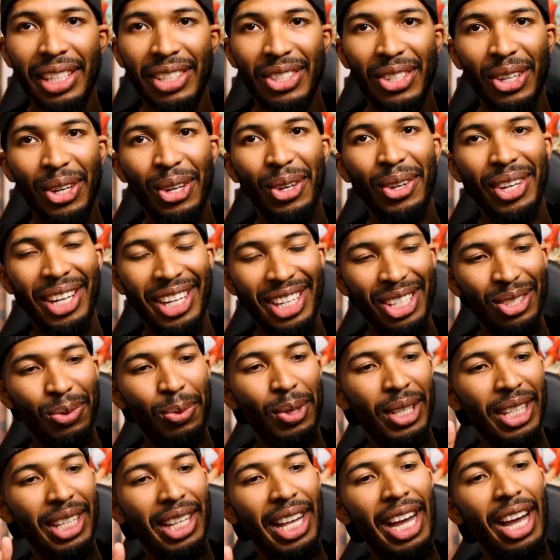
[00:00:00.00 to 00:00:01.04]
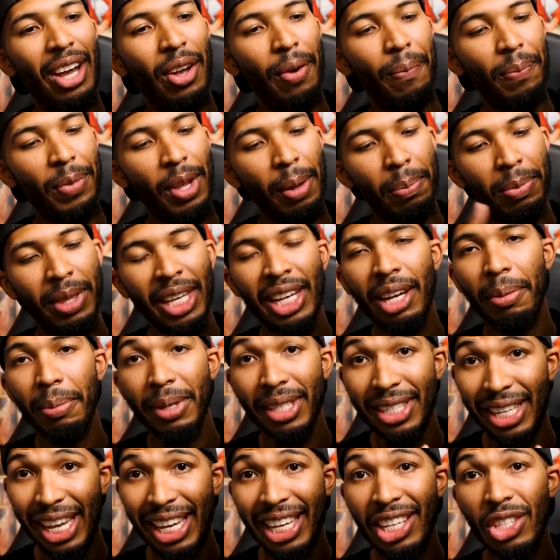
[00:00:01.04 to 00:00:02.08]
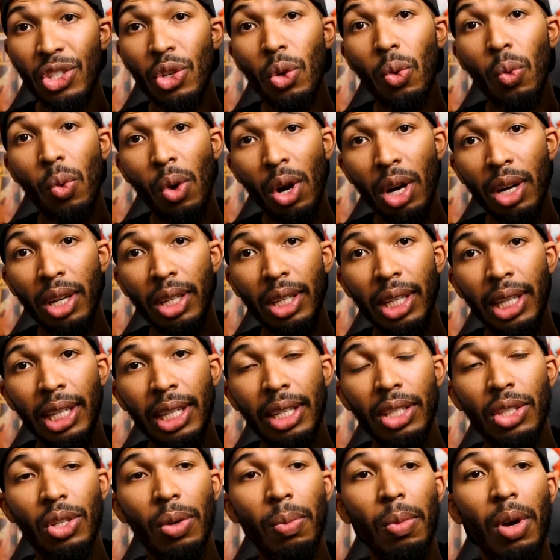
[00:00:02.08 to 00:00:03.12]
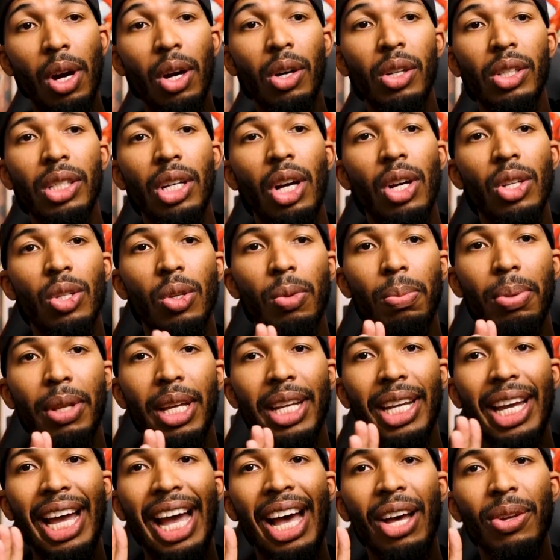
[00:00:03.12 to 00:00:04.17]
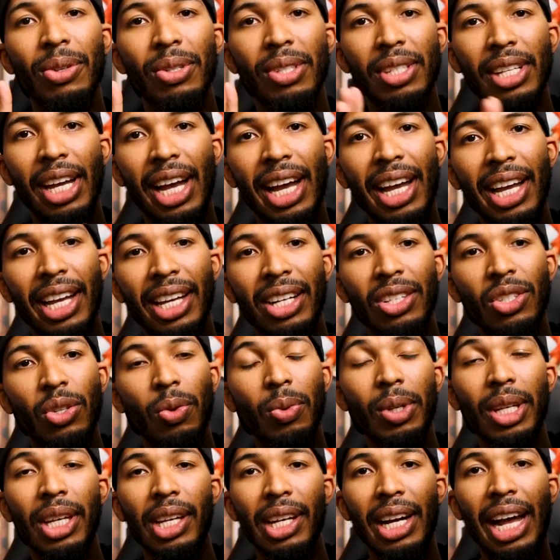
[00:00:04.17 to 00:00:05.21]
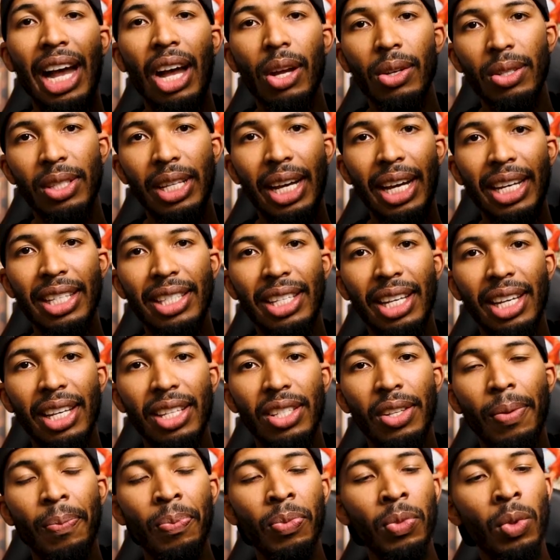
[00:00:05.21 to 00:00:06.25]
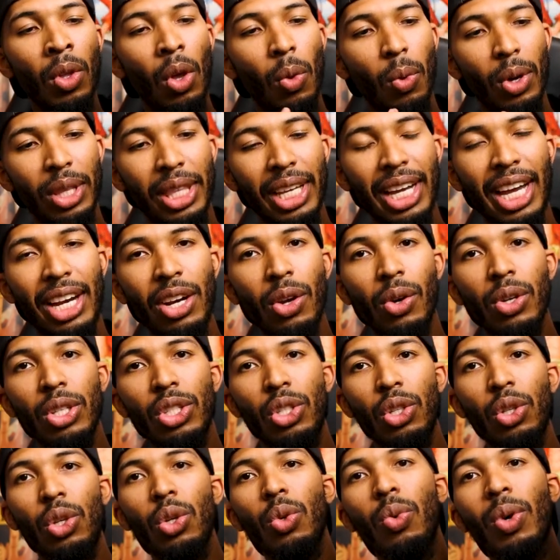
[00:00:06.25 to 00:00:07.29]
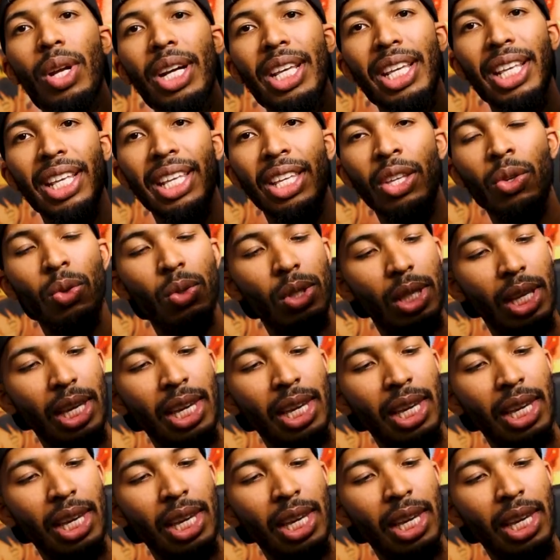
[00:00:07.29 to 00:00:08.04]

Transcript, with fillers: So it is really loud. I think I'm gonna take it to work tomorrow and also play it outside so we can get an outside test. One thing I noticed, you do want to use